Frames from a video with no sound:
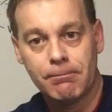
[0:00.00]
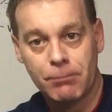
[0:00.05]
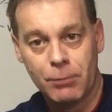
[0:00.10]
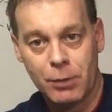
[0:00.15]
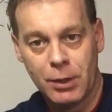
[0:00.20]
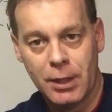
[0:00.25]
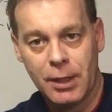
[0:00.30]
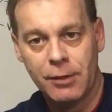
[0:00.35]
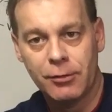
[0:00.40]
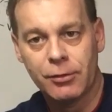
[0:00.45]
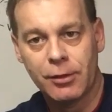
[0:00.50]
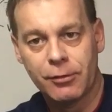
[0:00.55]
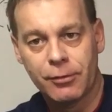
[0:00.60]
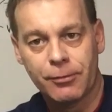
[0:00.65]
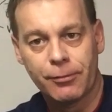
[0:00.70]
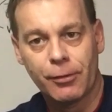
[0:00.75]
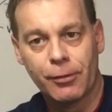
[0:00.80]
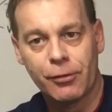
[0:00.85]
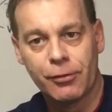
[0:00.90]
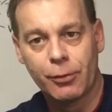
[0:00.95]
Okay, so that's the
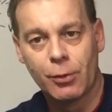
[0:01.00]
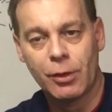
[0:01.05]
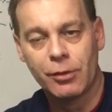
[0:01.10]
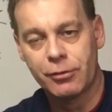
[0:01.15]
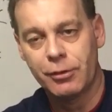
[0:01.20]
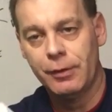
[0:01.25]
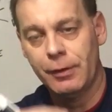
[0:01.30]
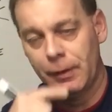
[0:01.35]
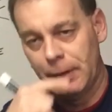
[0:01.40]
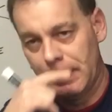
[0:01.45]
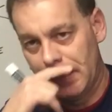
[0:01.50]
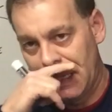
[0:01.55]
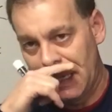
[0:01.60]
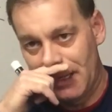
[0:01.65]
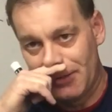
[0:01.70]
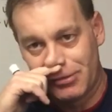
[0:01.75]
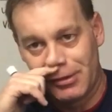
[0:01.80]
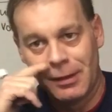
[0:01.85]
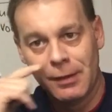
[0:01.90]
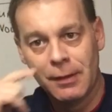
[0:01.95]
first question they're going to ask.